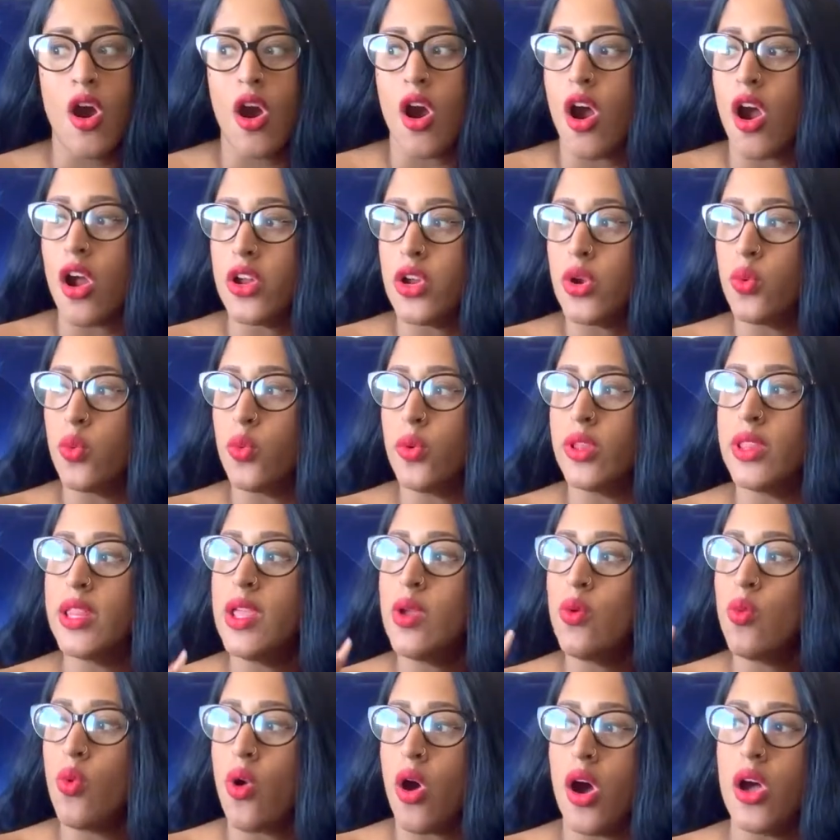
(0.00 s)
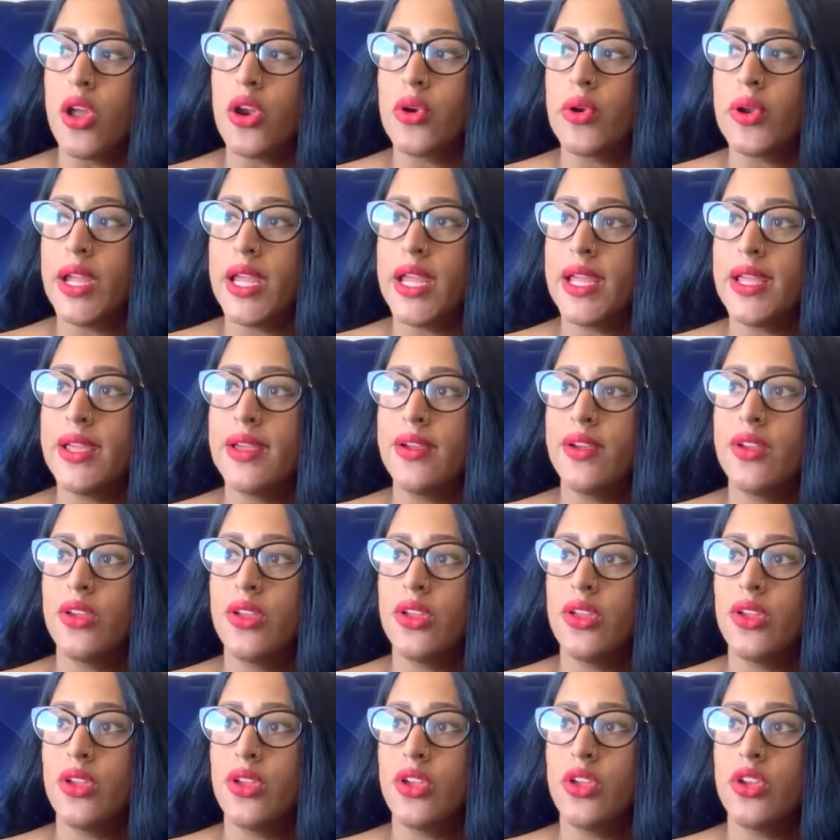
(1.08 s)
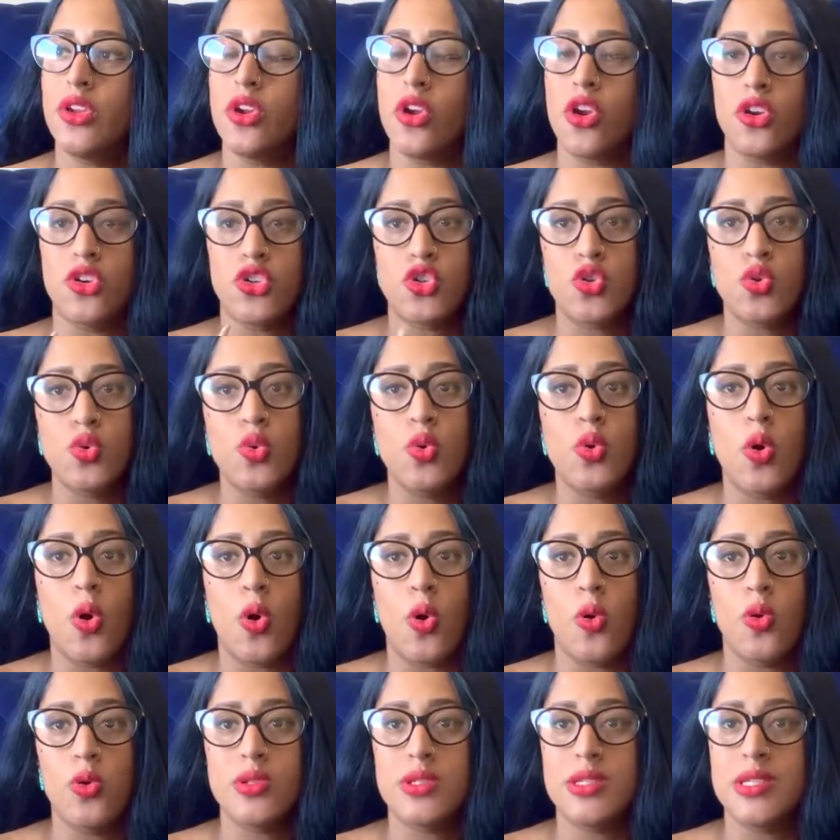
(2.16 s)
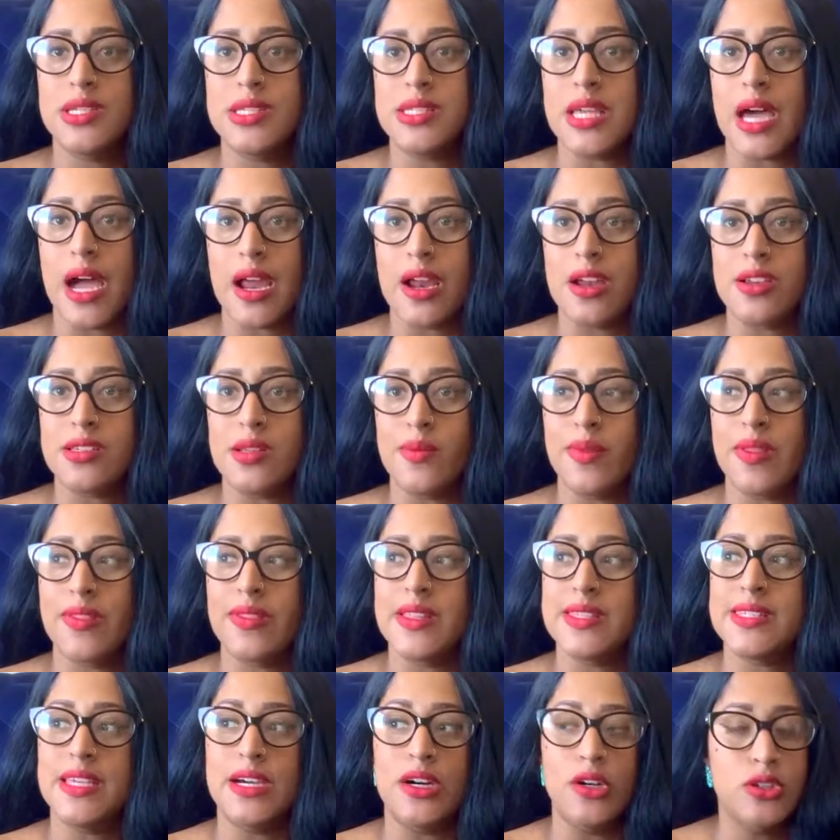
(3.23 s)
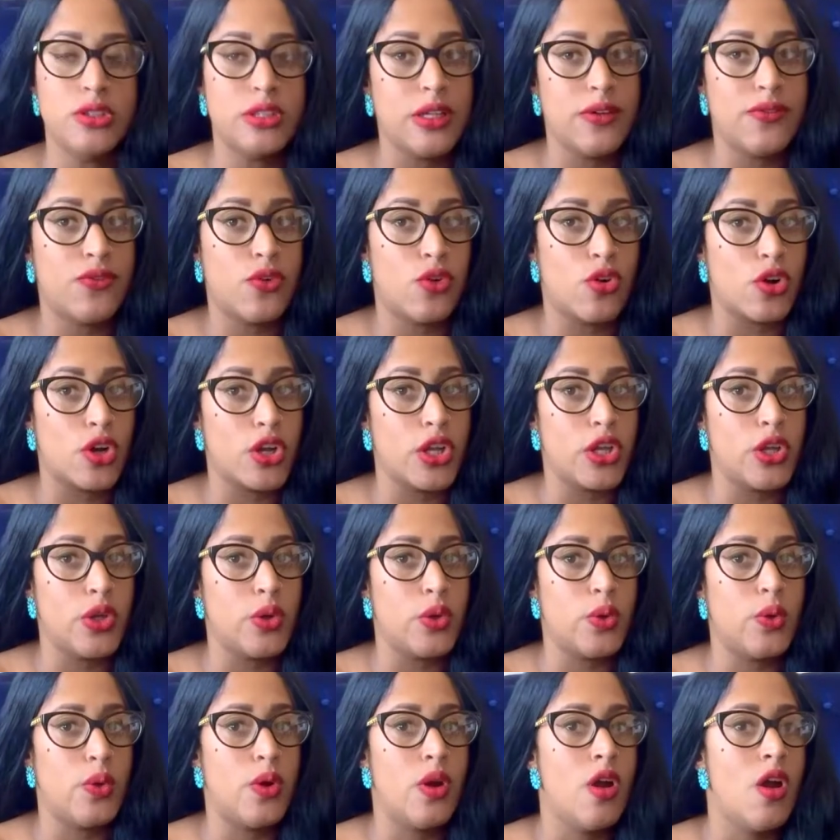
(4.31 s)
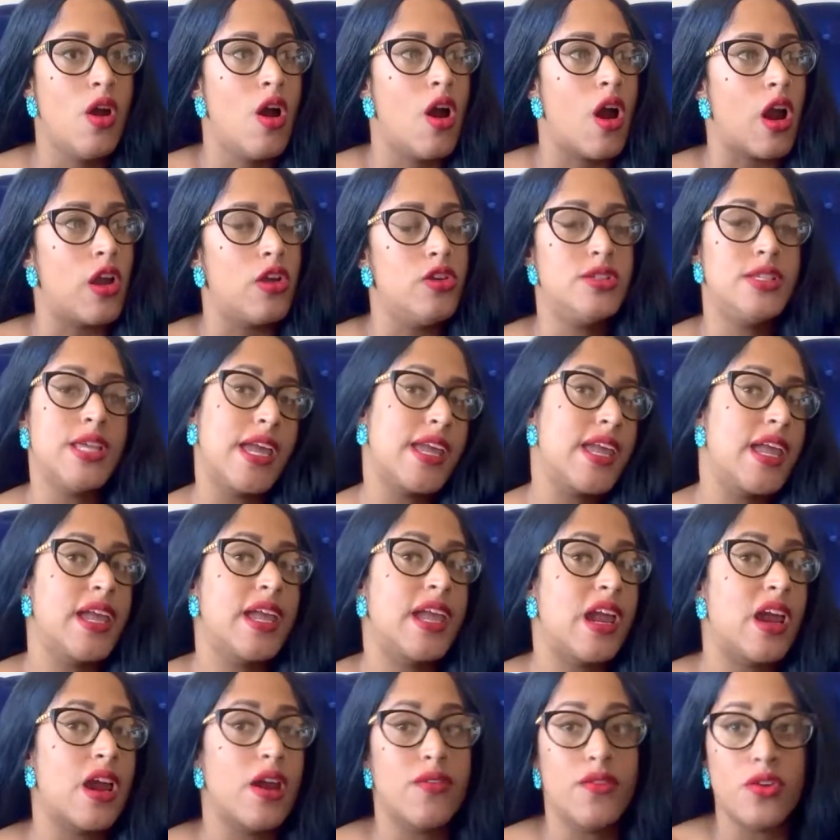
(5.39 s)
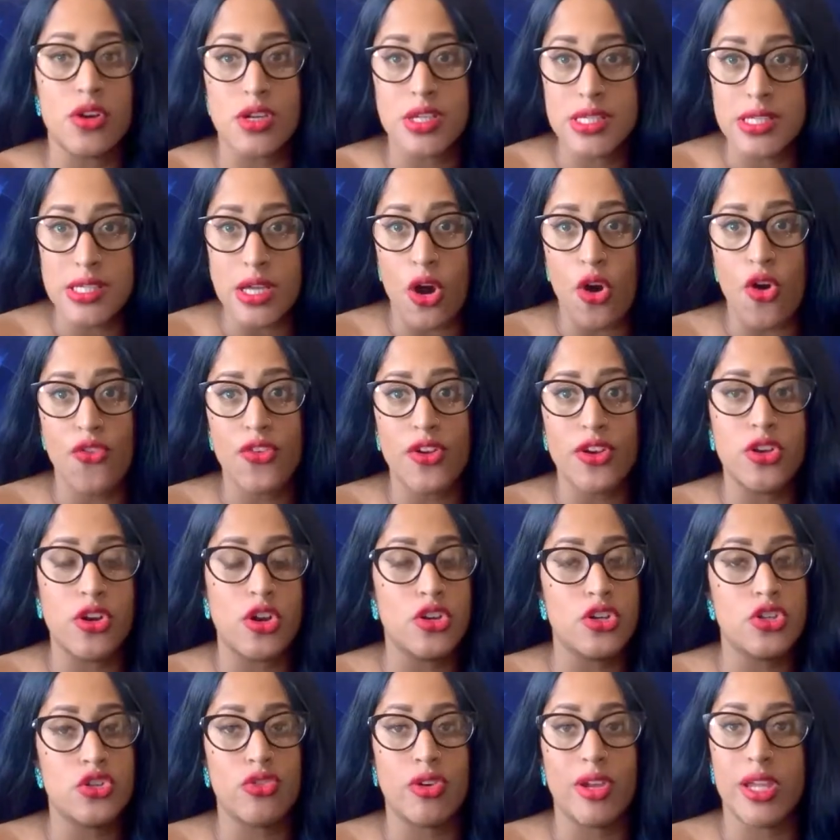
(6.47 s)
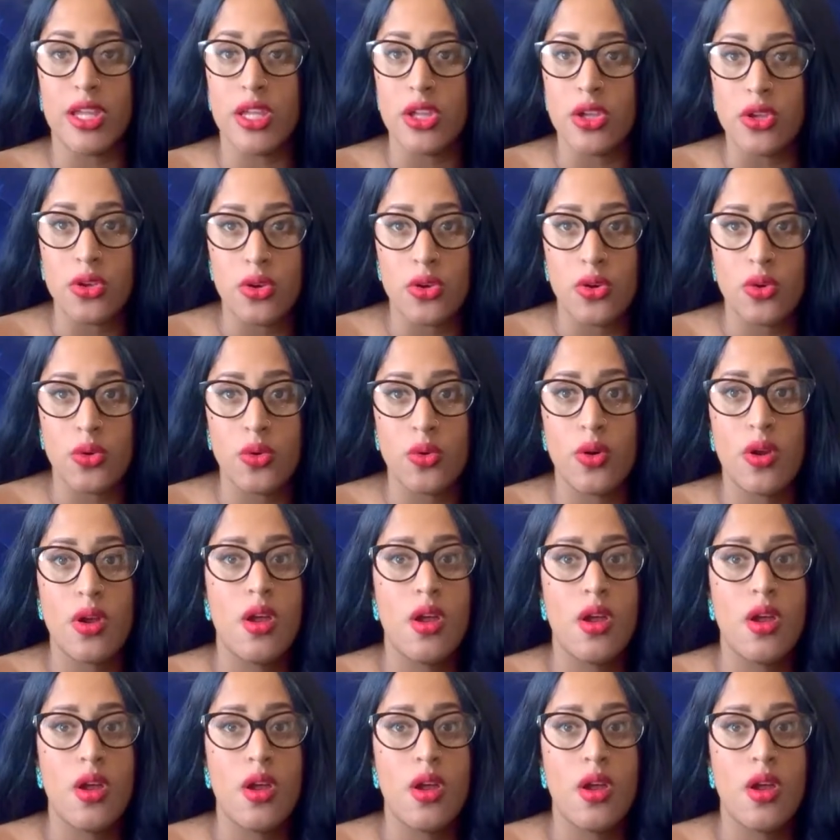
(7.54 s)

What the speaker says: Are you really watering your true goals, desire something that's healthy for you? Are you taking care of yourself and nurturing you?